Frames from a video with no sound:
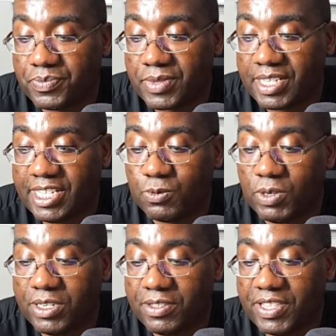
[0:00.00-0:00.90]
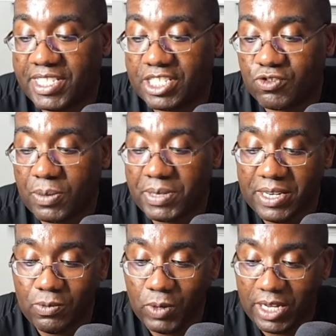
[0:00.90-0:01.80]
That is one of the things that Trump
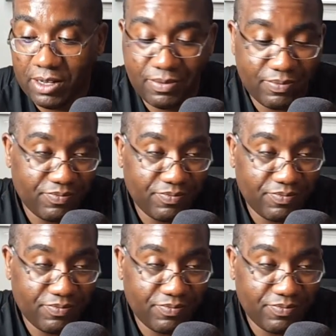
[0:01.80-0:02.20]
did well.